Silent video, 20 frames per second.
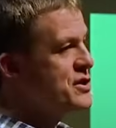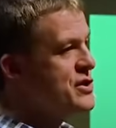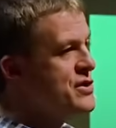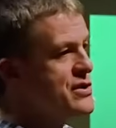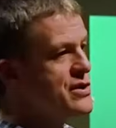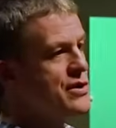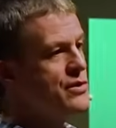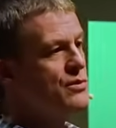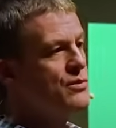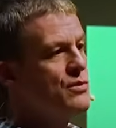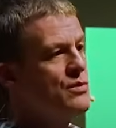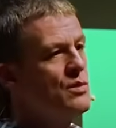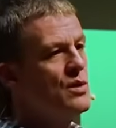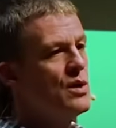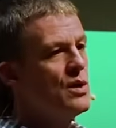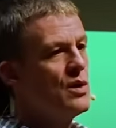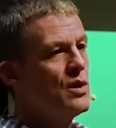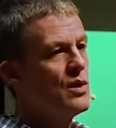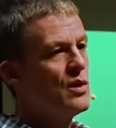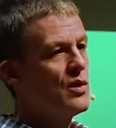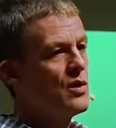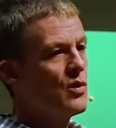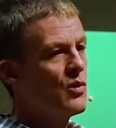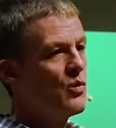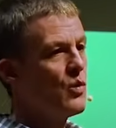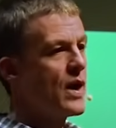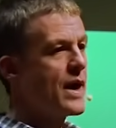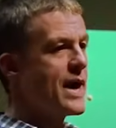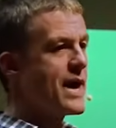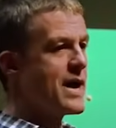to you
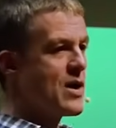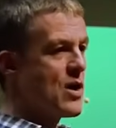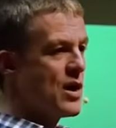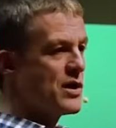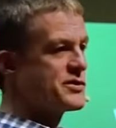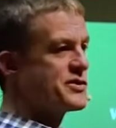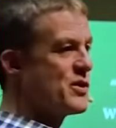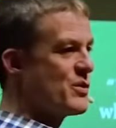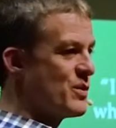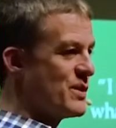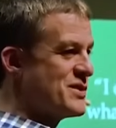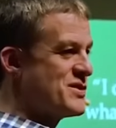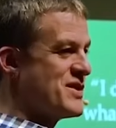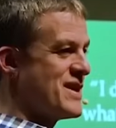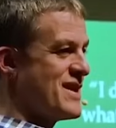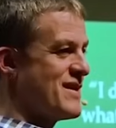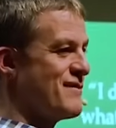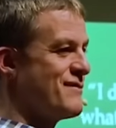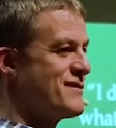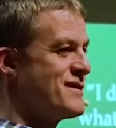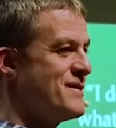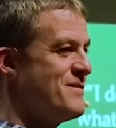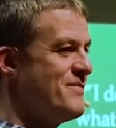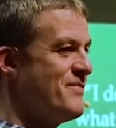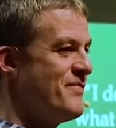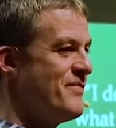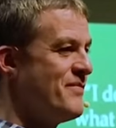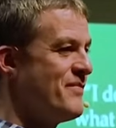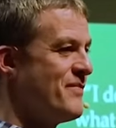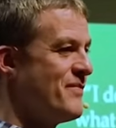what I also received.
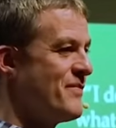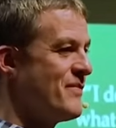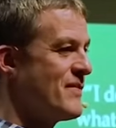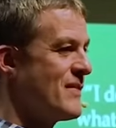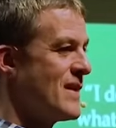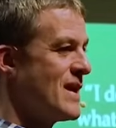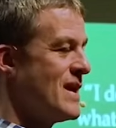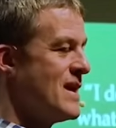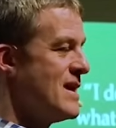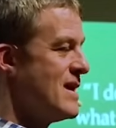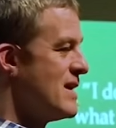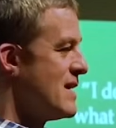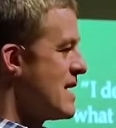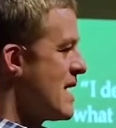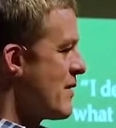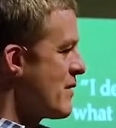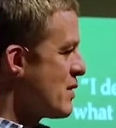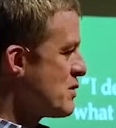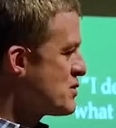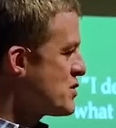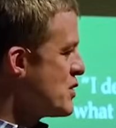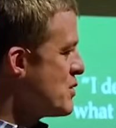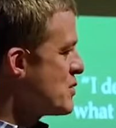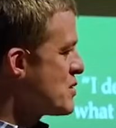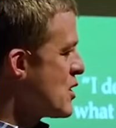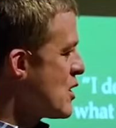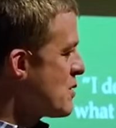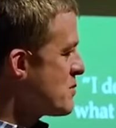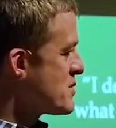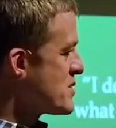Now, those two
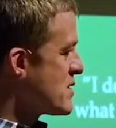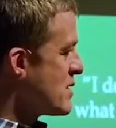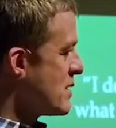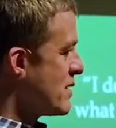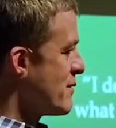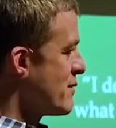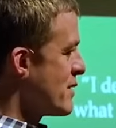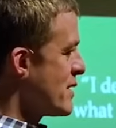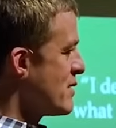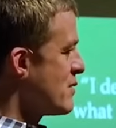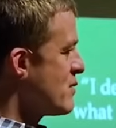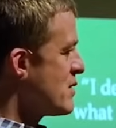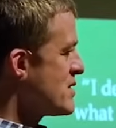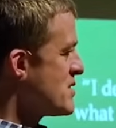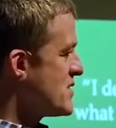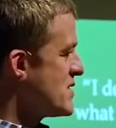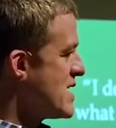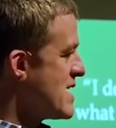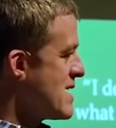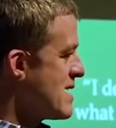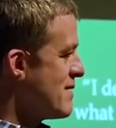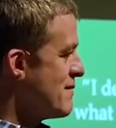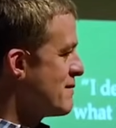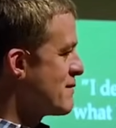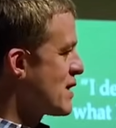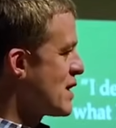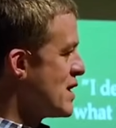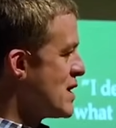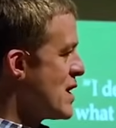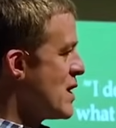terms, delivered and
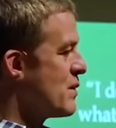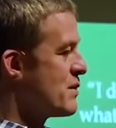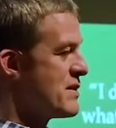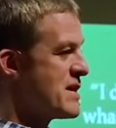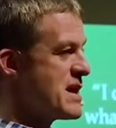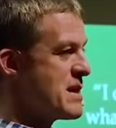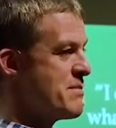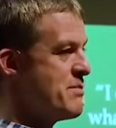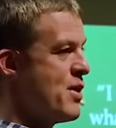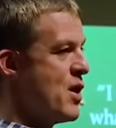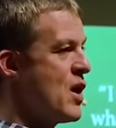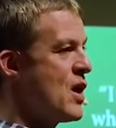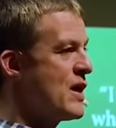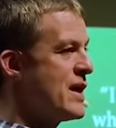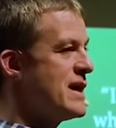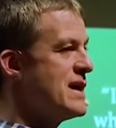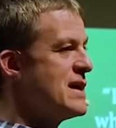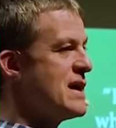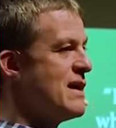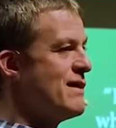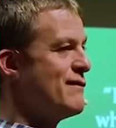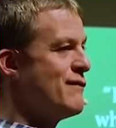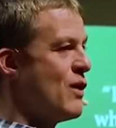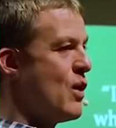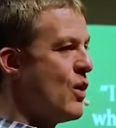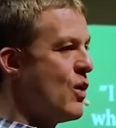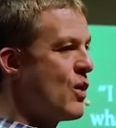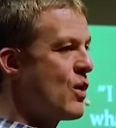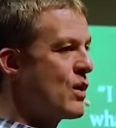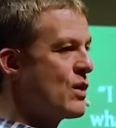received, connote the imparting of
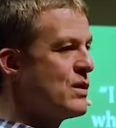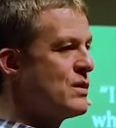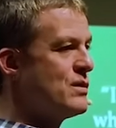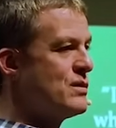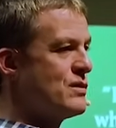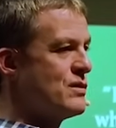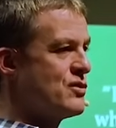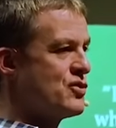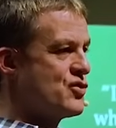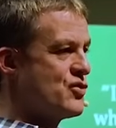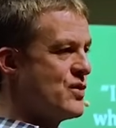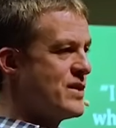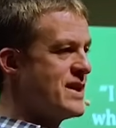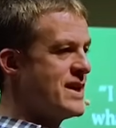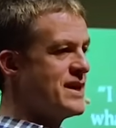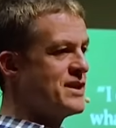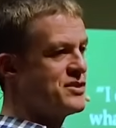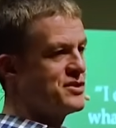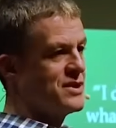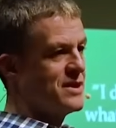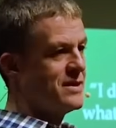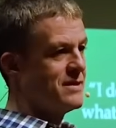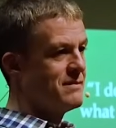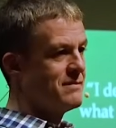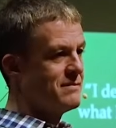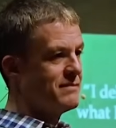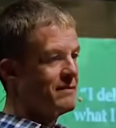oral tradition.